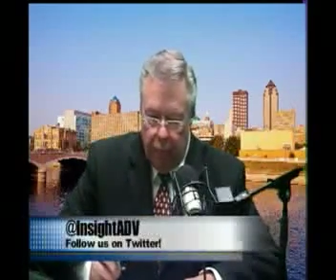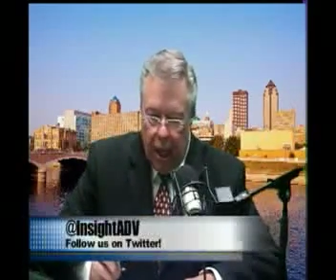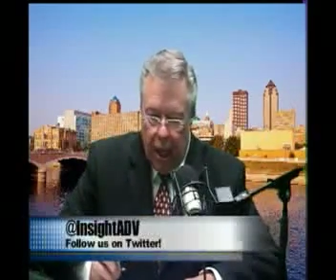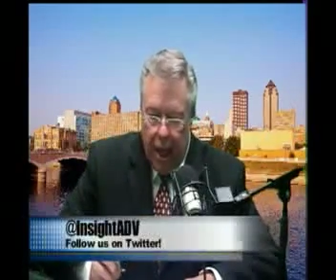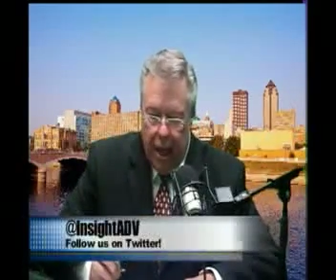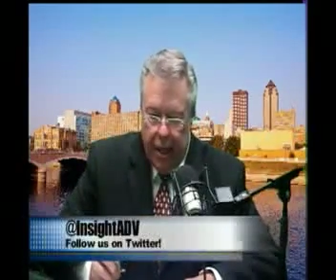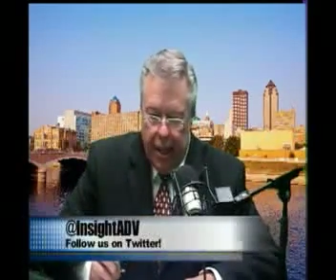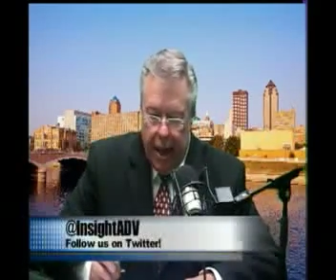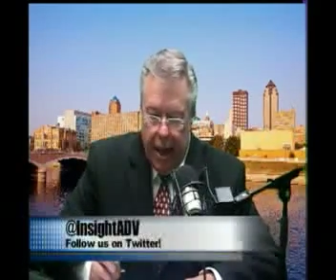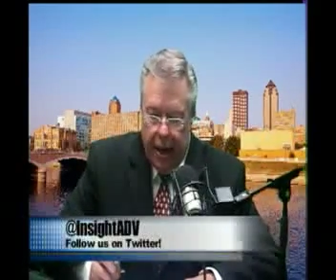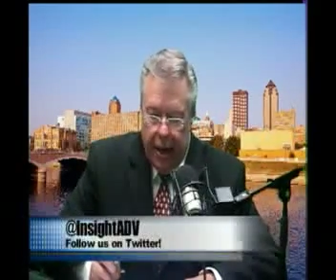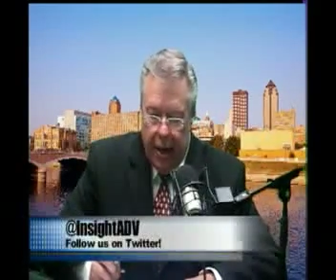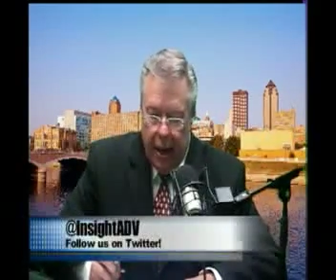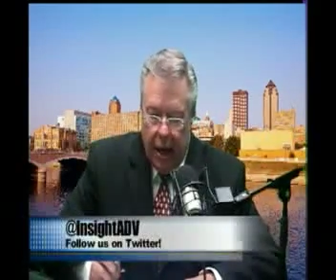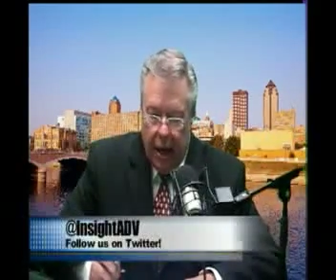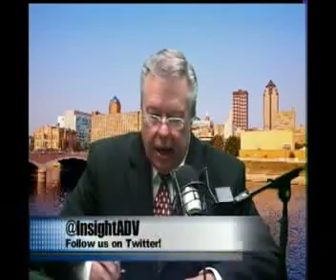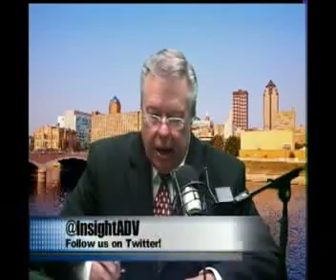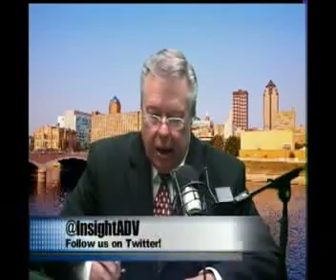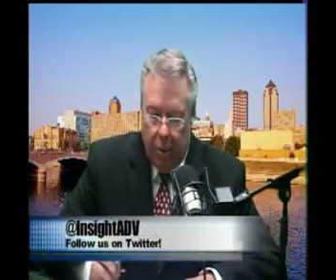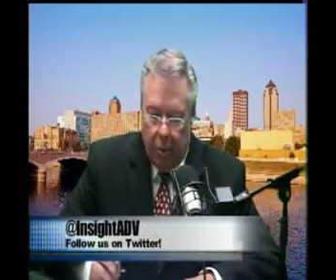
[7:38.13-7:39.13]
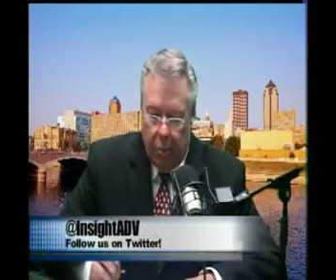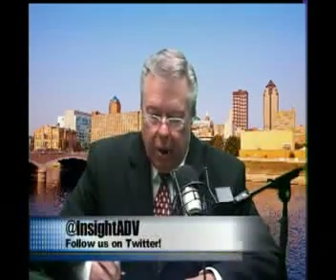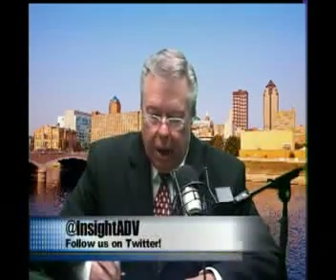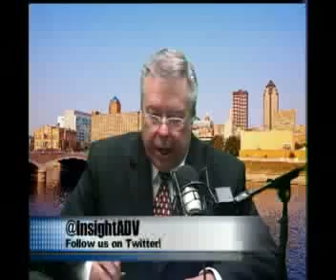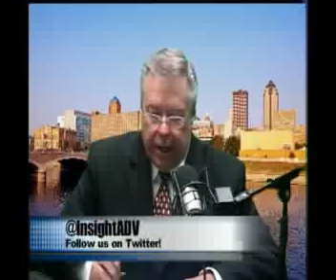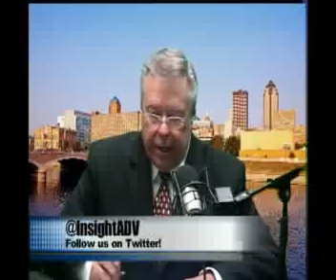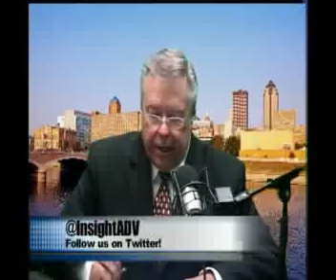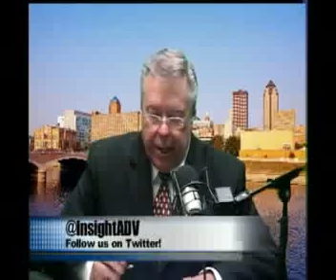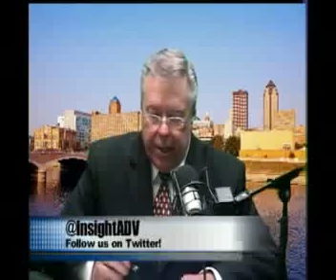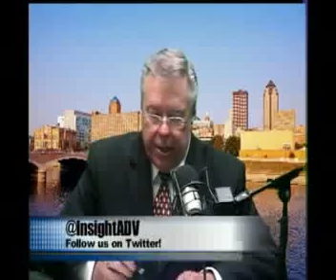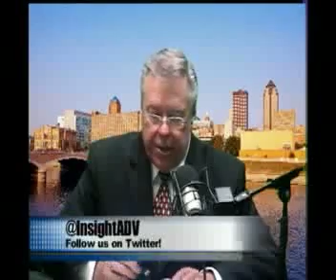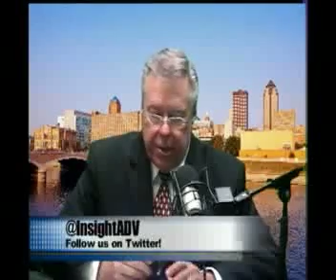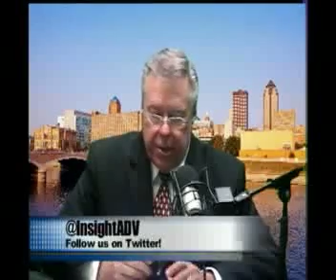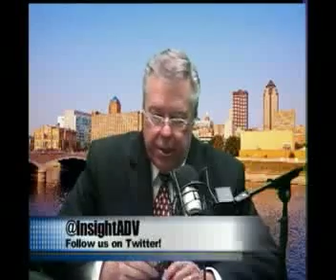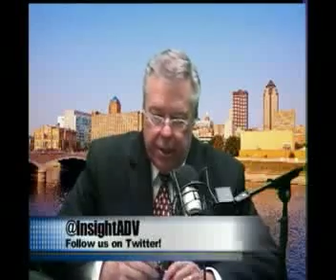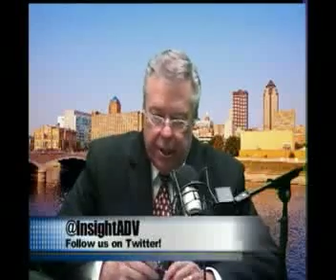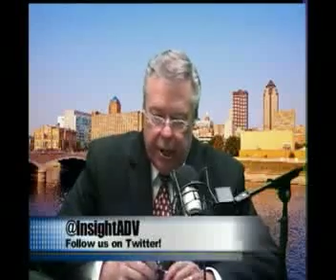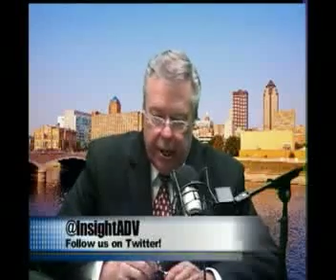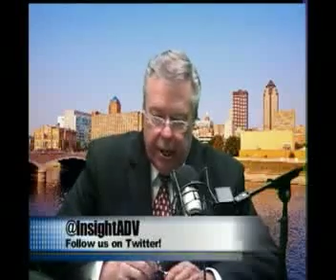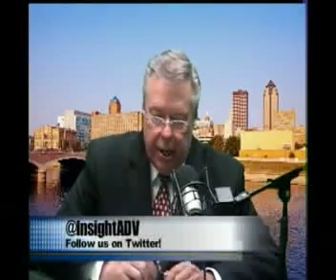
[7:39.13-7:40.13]
And then
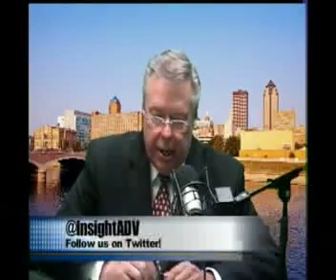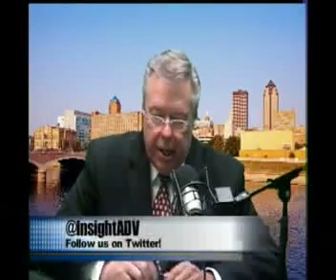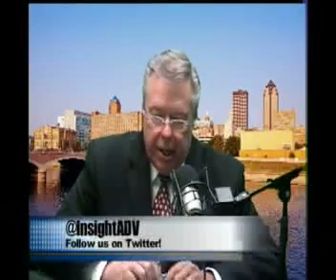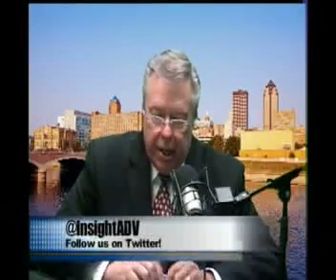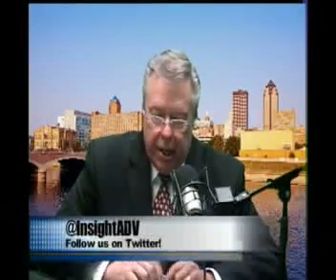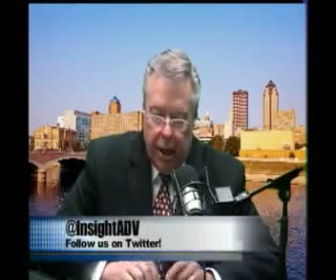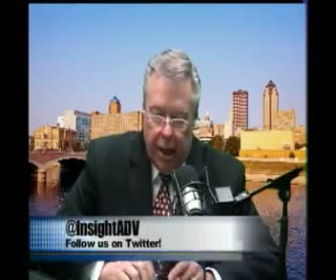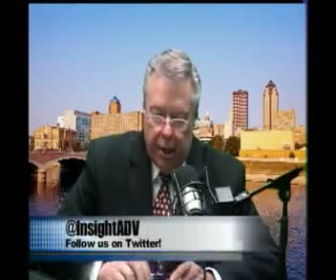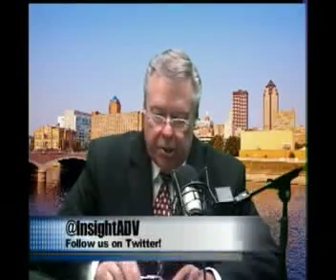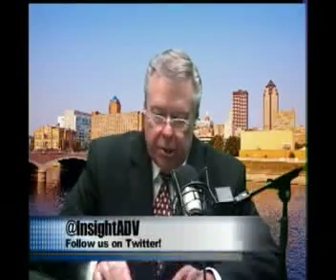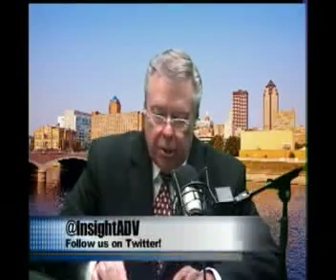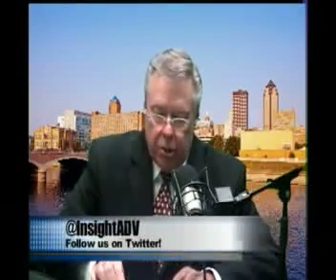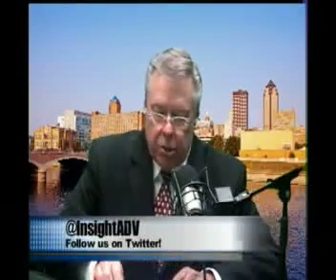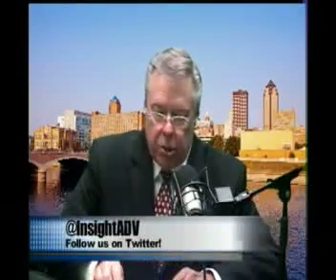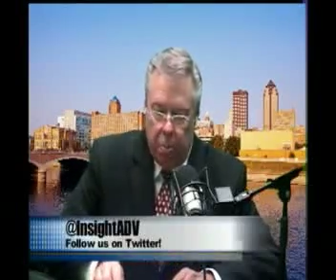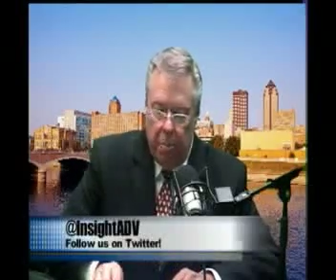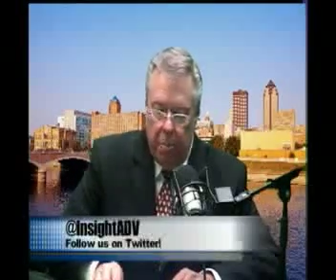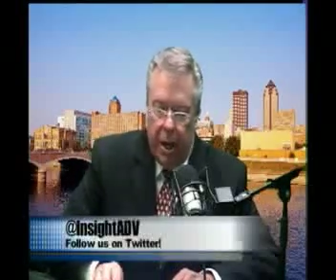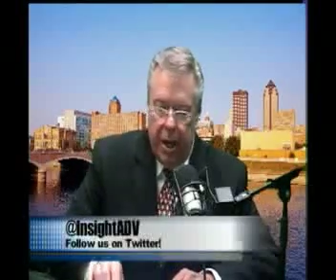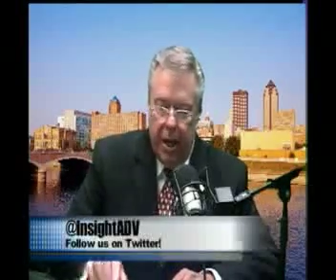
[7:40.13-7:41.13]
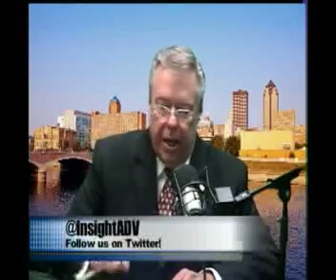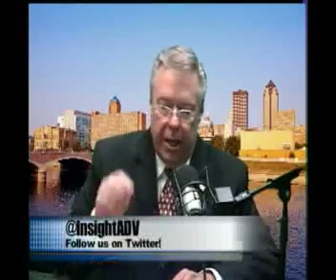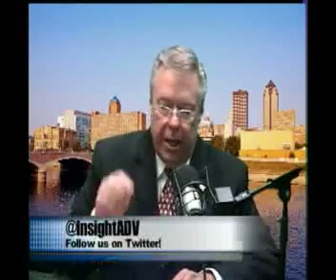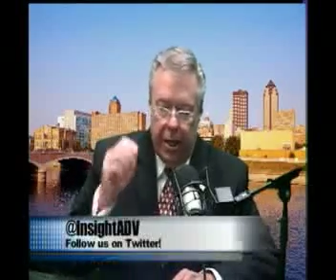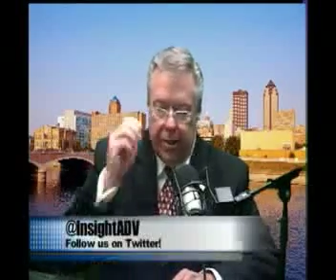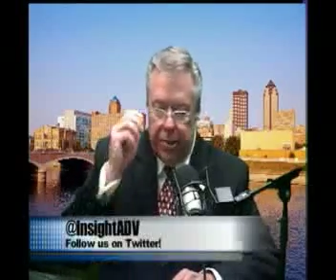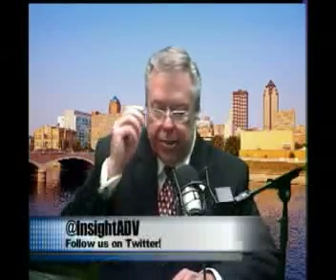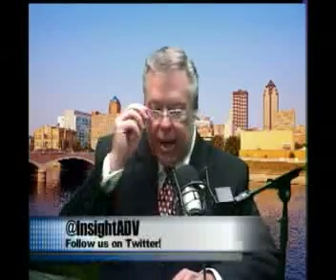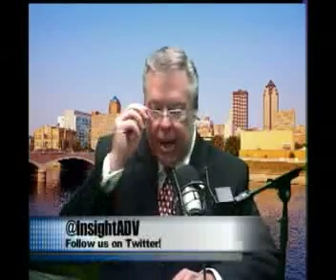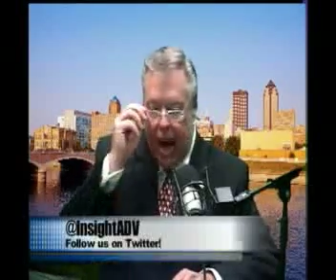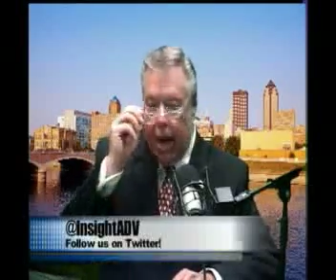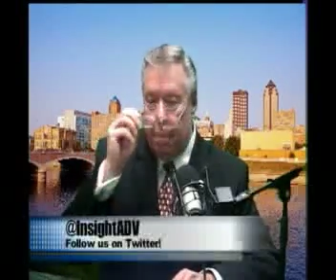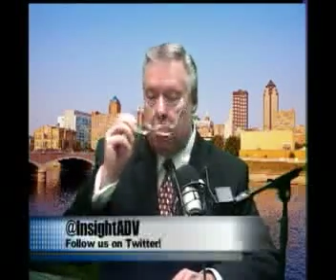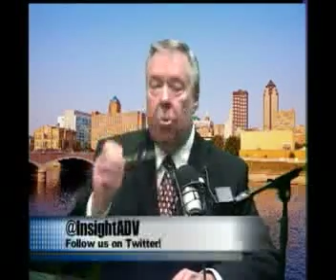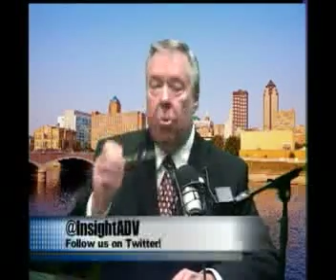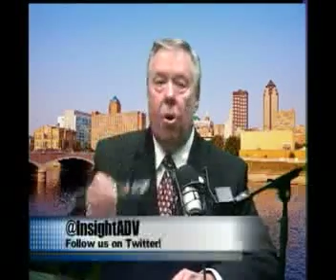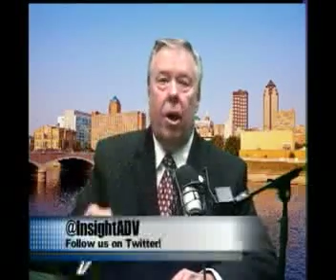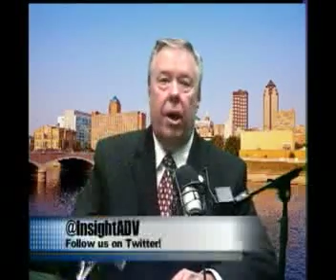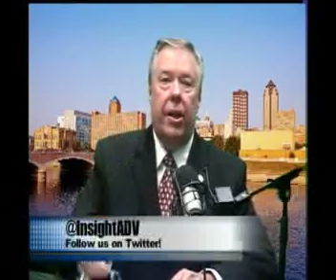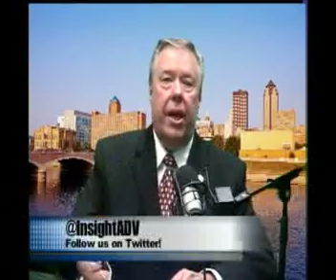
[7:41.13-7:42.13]
recognition that social media is not
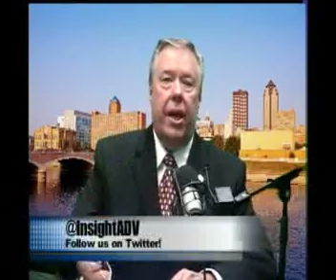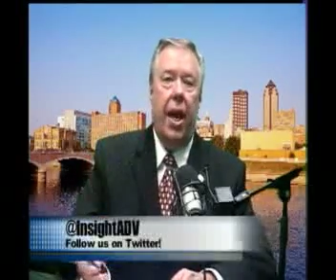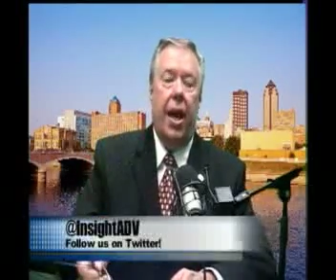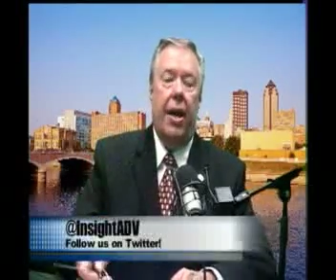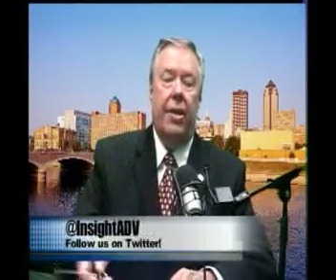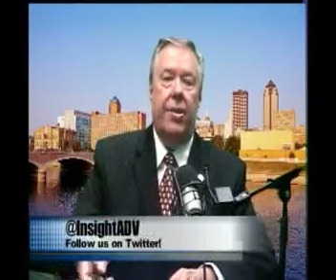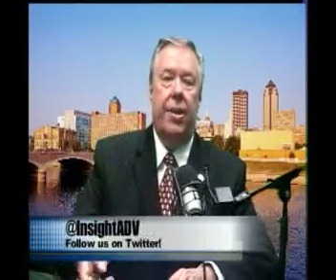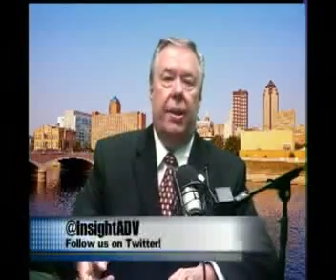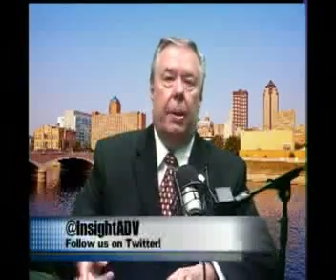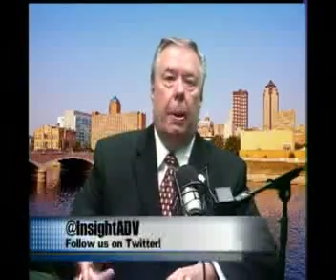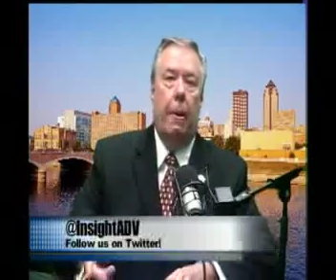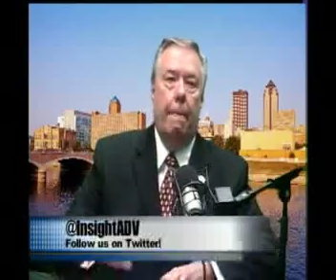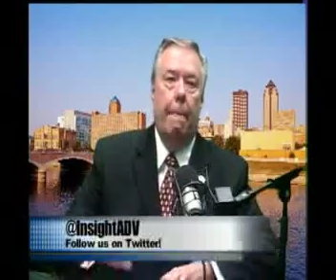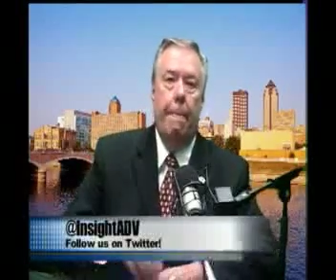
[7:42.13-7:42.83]
broadcasting.